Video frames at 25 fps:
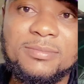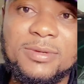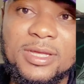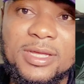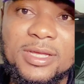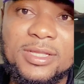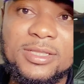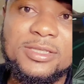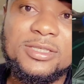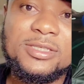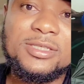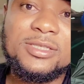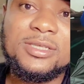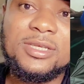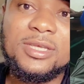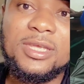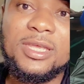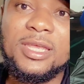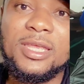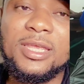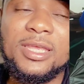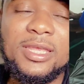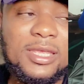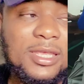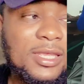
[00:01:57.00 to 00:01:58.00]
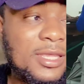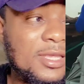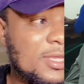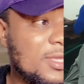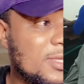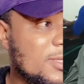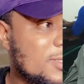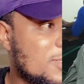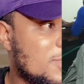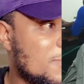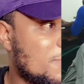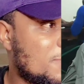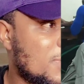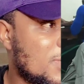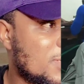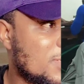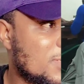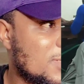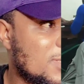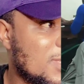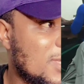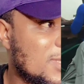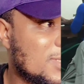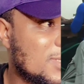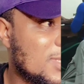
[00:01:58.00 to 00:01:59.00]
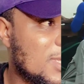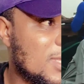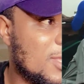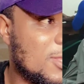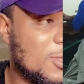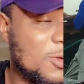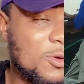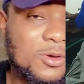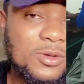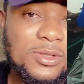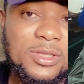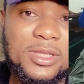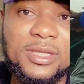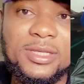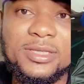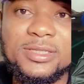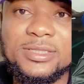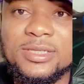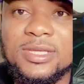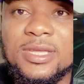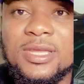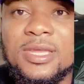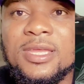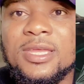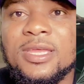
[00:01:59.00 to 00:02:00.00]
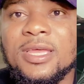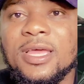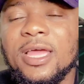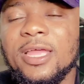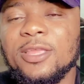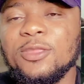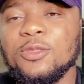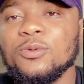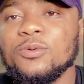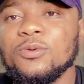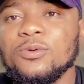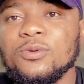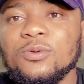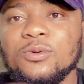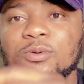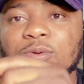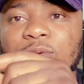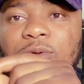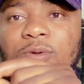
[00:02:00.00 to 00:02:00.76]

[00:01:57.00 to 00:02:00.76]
man. He is the person that started all this. I know